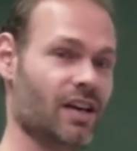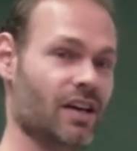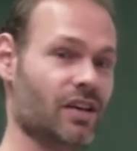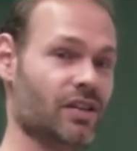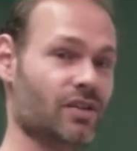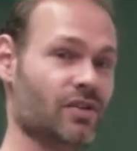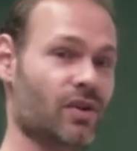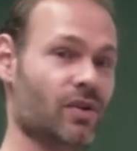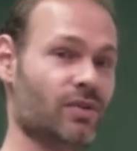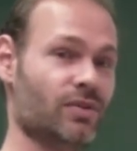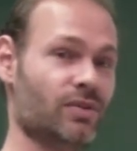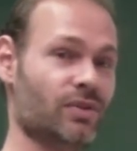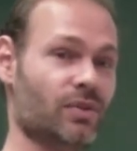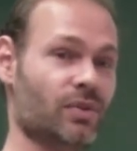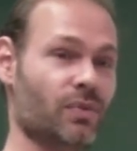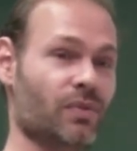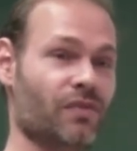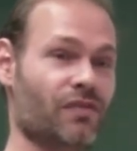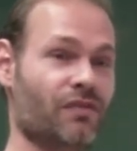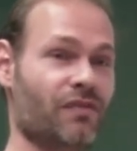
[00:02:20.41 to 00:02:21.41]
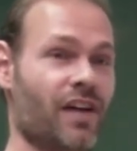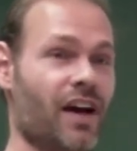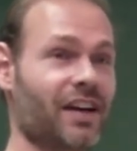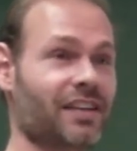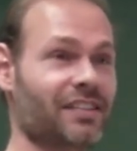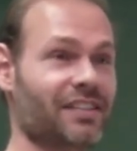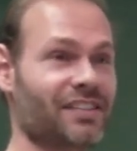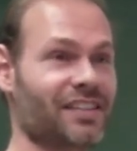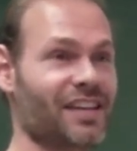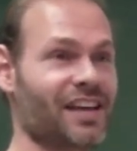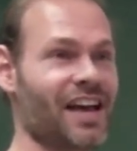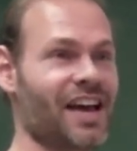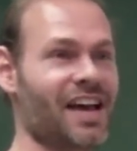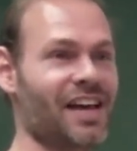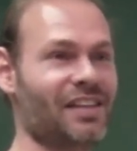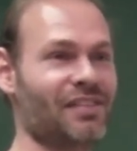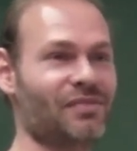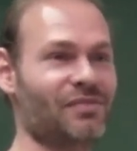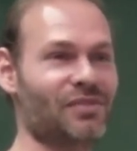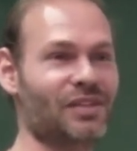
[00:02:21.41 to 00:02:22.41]
and also the fact that they
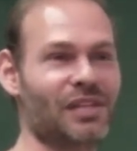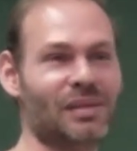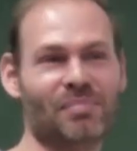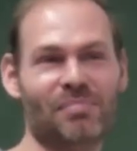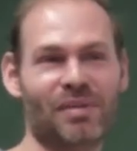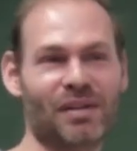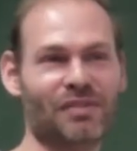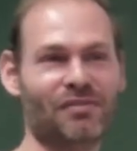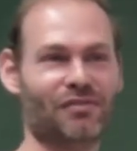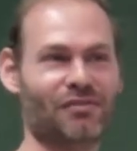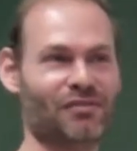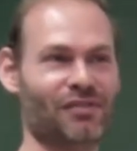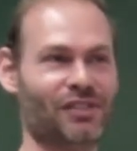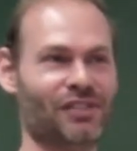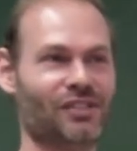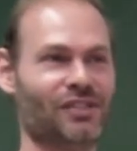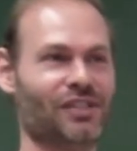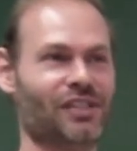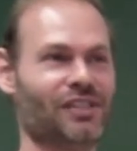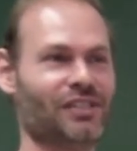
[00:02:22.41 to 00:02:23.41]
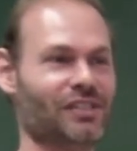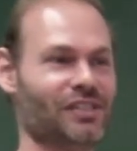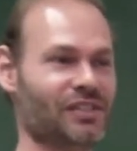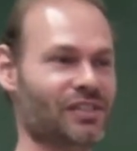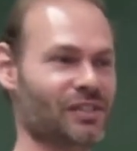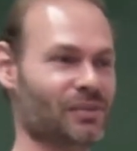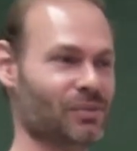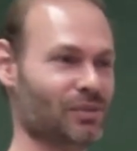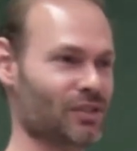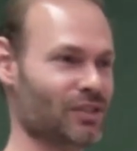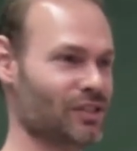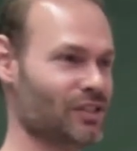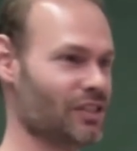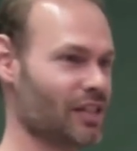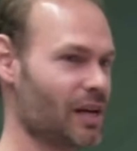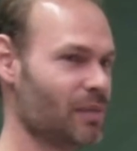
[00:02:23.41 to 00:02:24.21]
had a really big refrigerator that was just